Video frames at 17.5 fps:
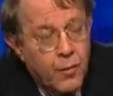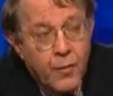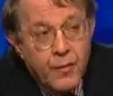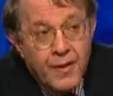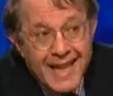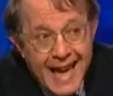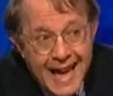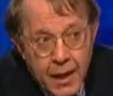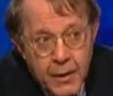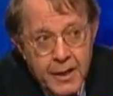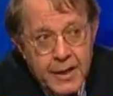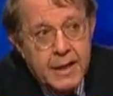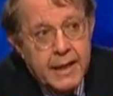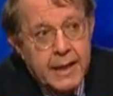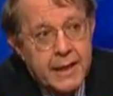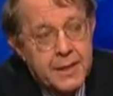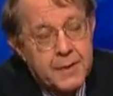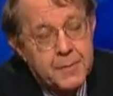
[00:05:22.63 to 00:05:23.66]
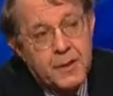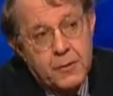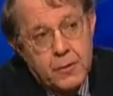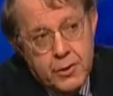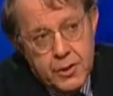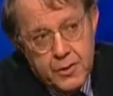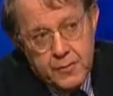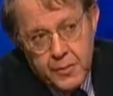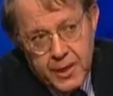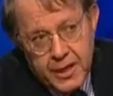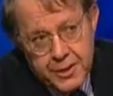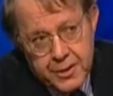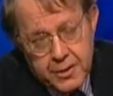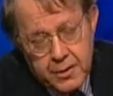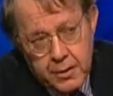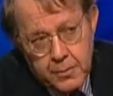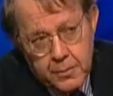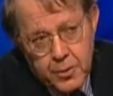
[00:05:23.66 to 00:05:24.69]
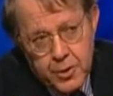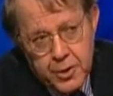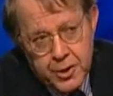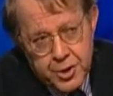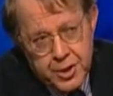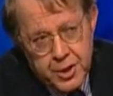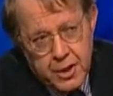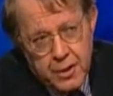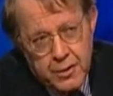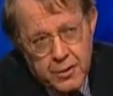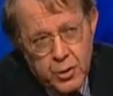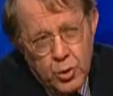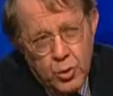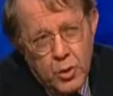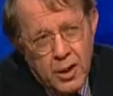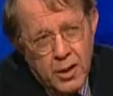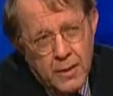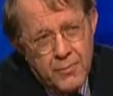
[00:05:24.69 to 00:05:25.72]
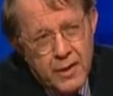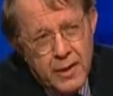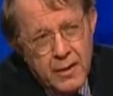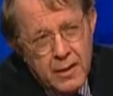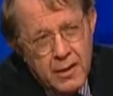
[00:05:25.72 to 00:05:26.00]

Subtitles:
Nowadays, because of President Bush's new